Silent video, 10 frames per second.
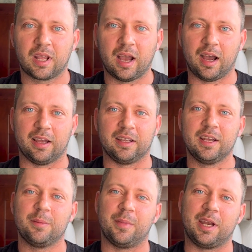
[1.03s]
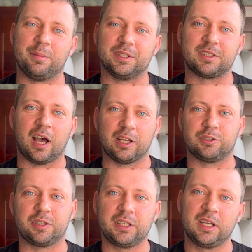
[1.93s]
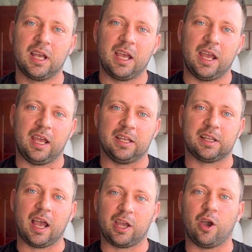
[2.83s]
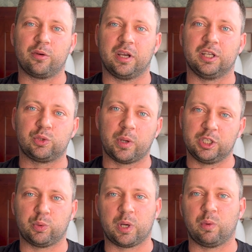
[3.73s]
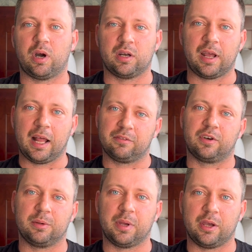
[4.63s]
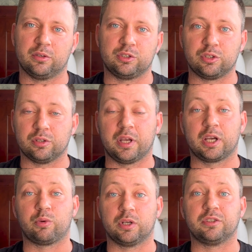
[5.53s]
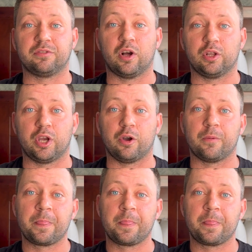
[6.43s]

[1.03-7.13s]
Hi, my name is Andriy, and I own a 2021 Alfa Romeo Giulia Quadrifoglio.